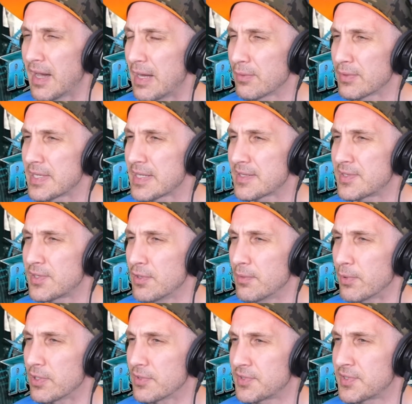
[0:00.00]
I don't think
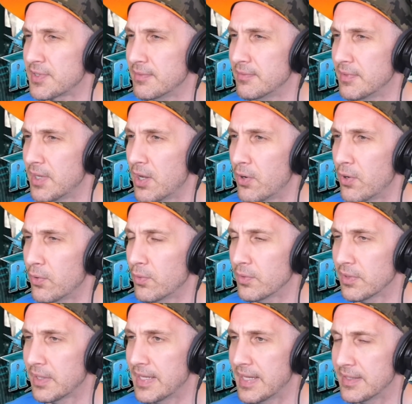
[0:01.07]
Zoomers know
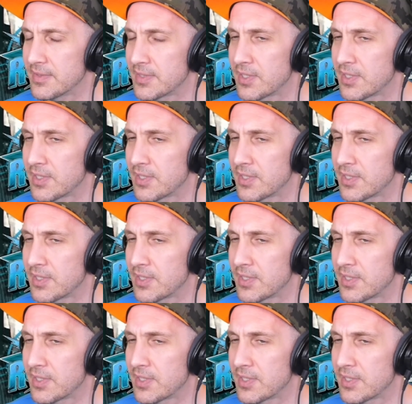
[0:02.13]
Lit.